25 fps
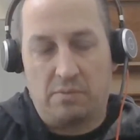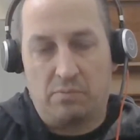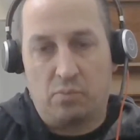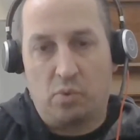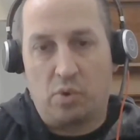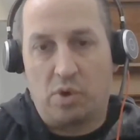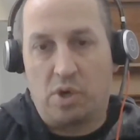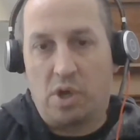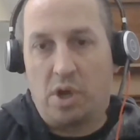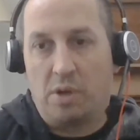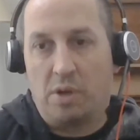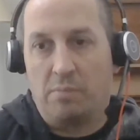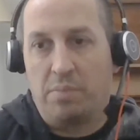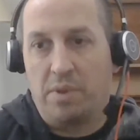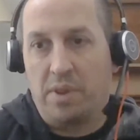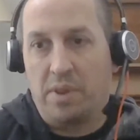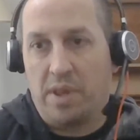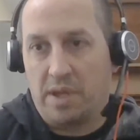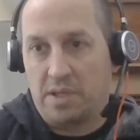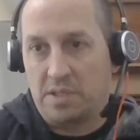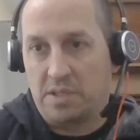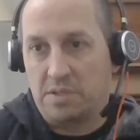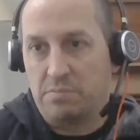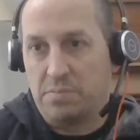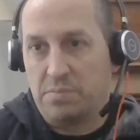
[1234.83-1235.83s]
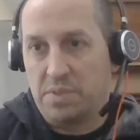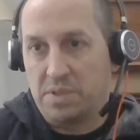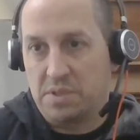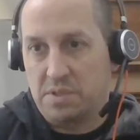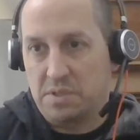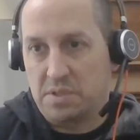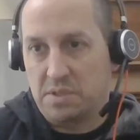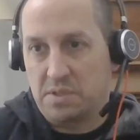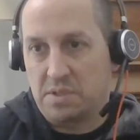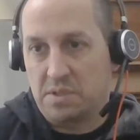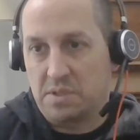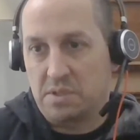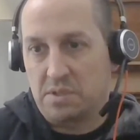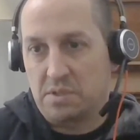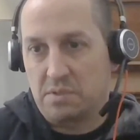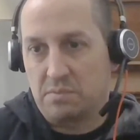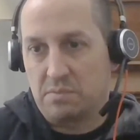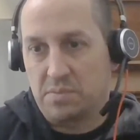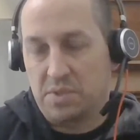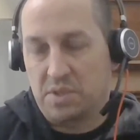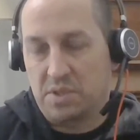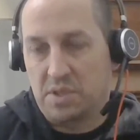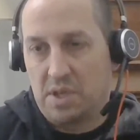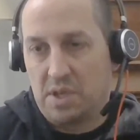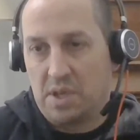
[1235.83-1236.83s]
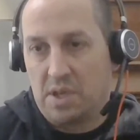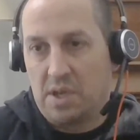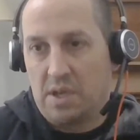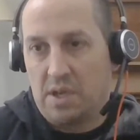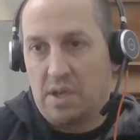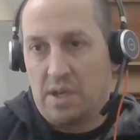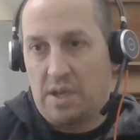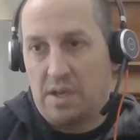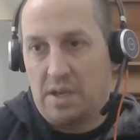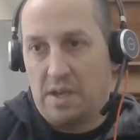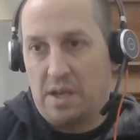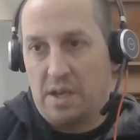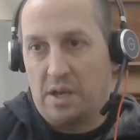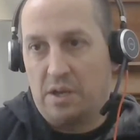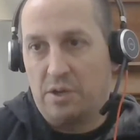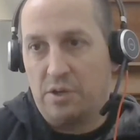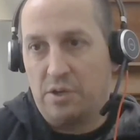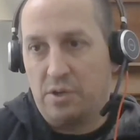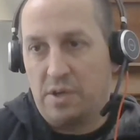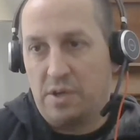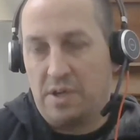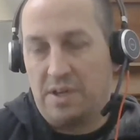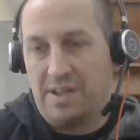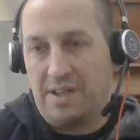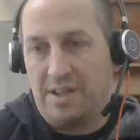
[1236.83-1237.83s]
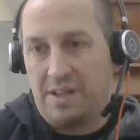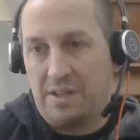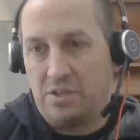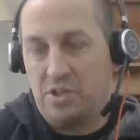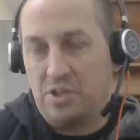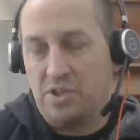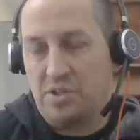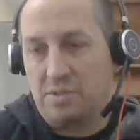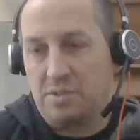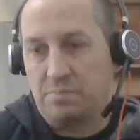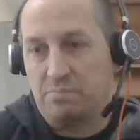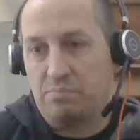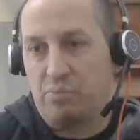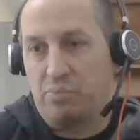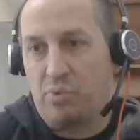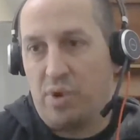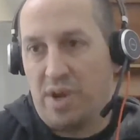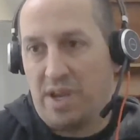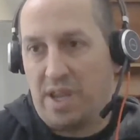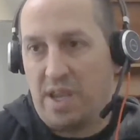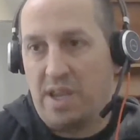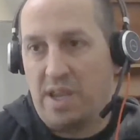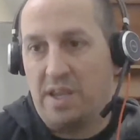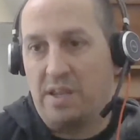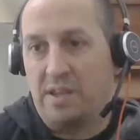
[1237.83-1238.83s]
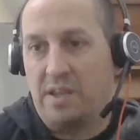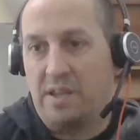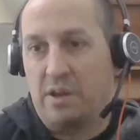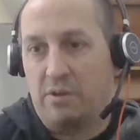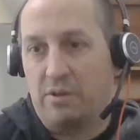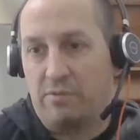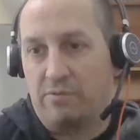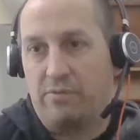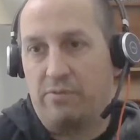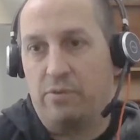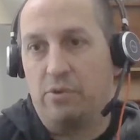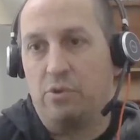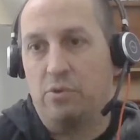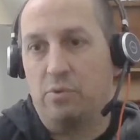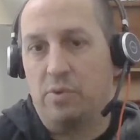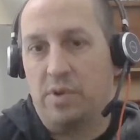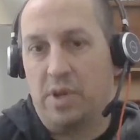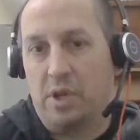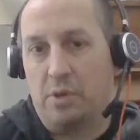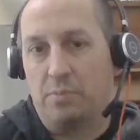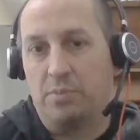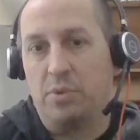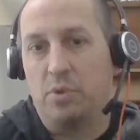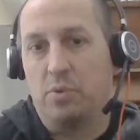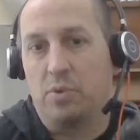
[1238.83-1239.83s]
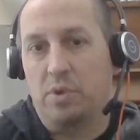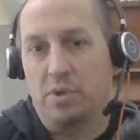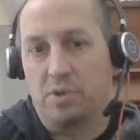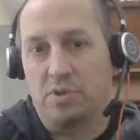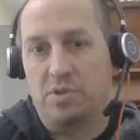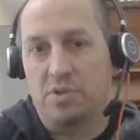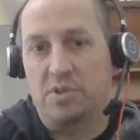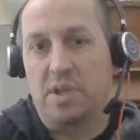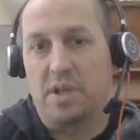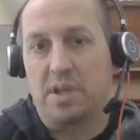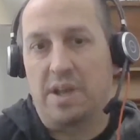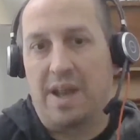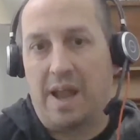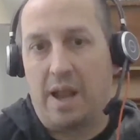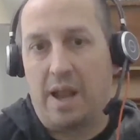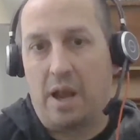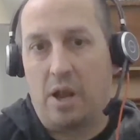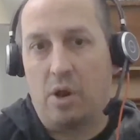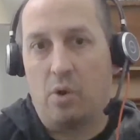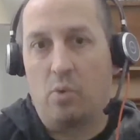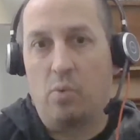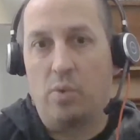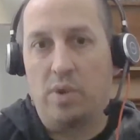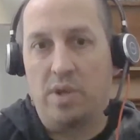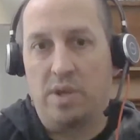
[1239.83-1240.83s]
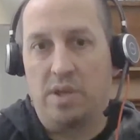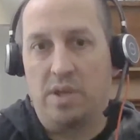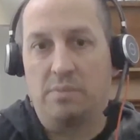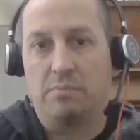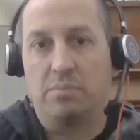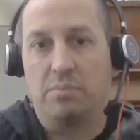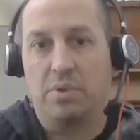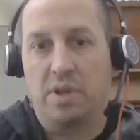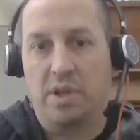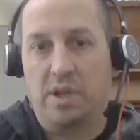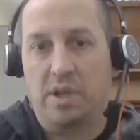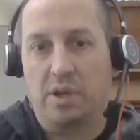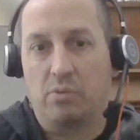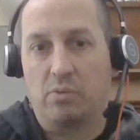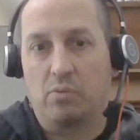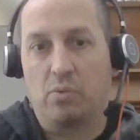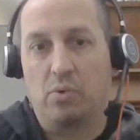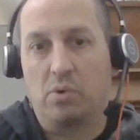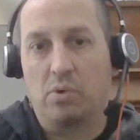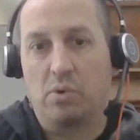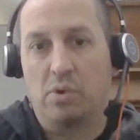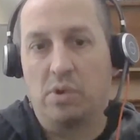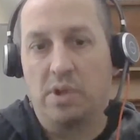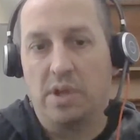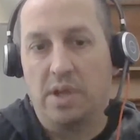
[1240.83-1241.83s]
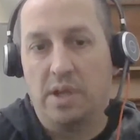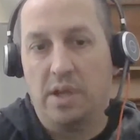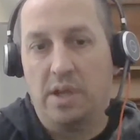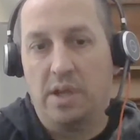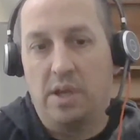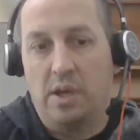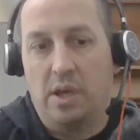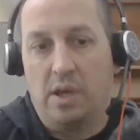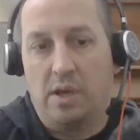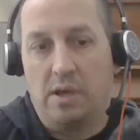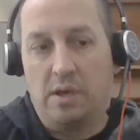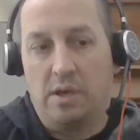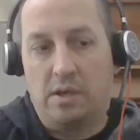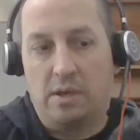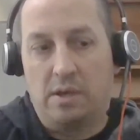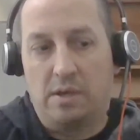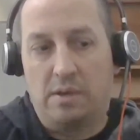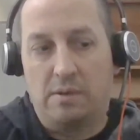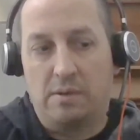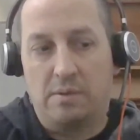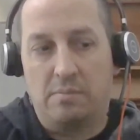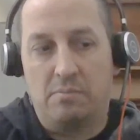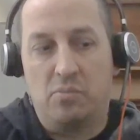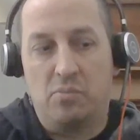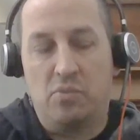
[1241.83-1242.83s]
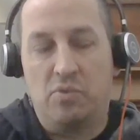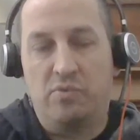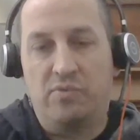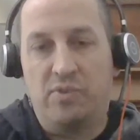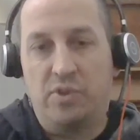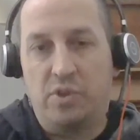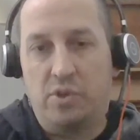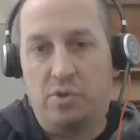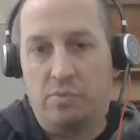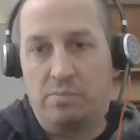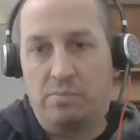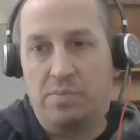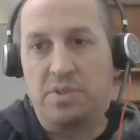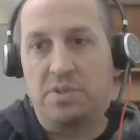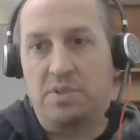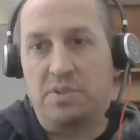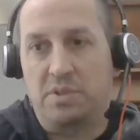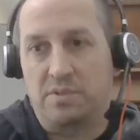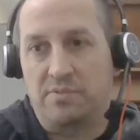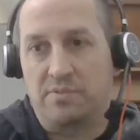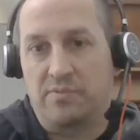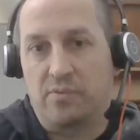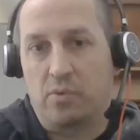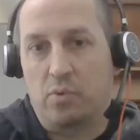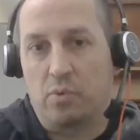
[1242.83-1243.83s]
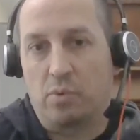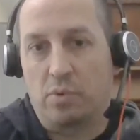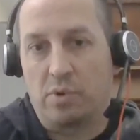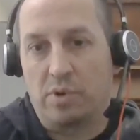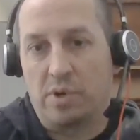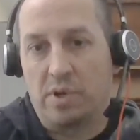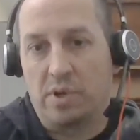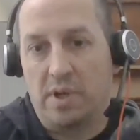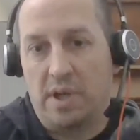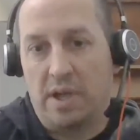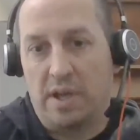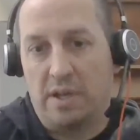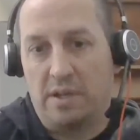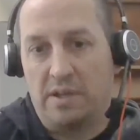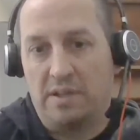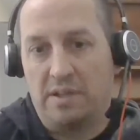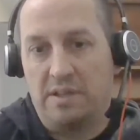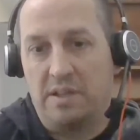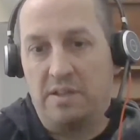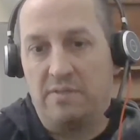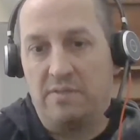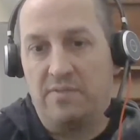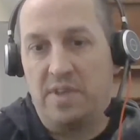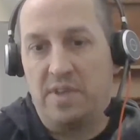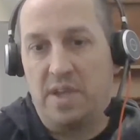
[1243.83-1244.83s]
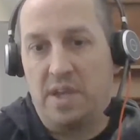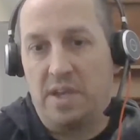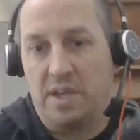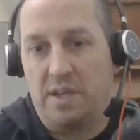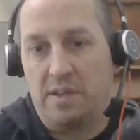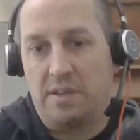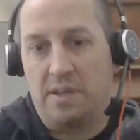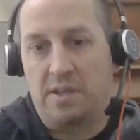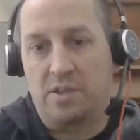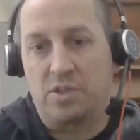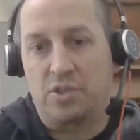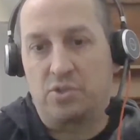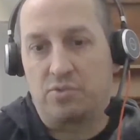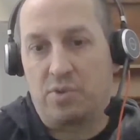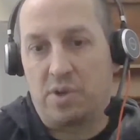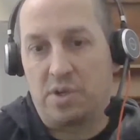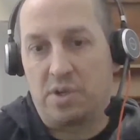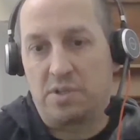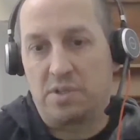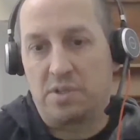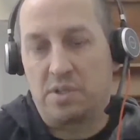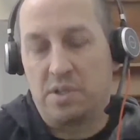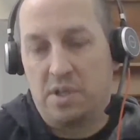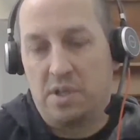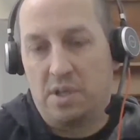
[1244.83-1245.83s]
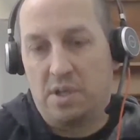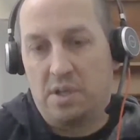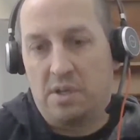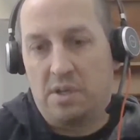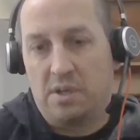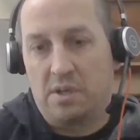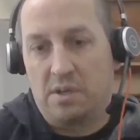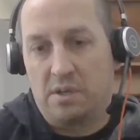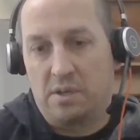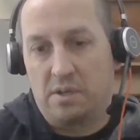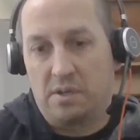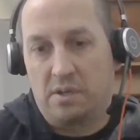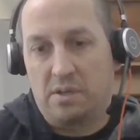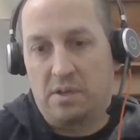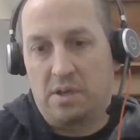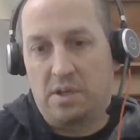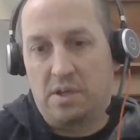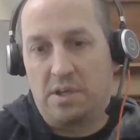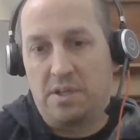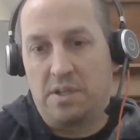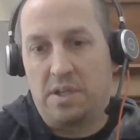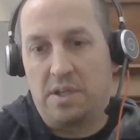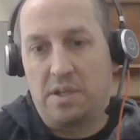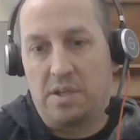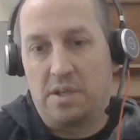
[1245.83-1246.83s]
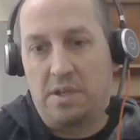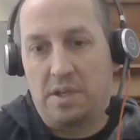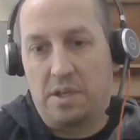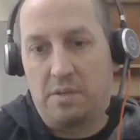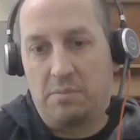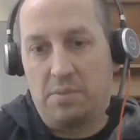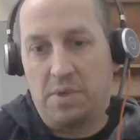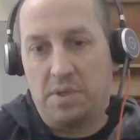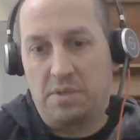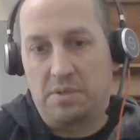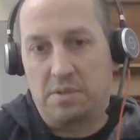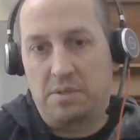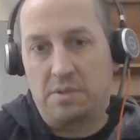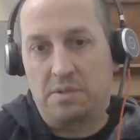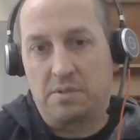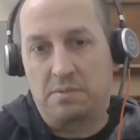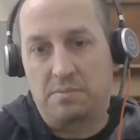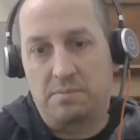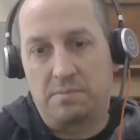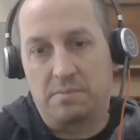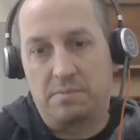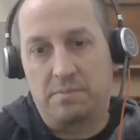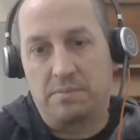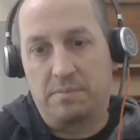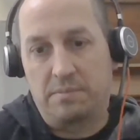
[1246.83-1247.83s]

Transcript: more complex business systems, and just breaking it down for you and helping you understand how we can play a role moving your business forward and alleviating that stress on a day-to-day basis.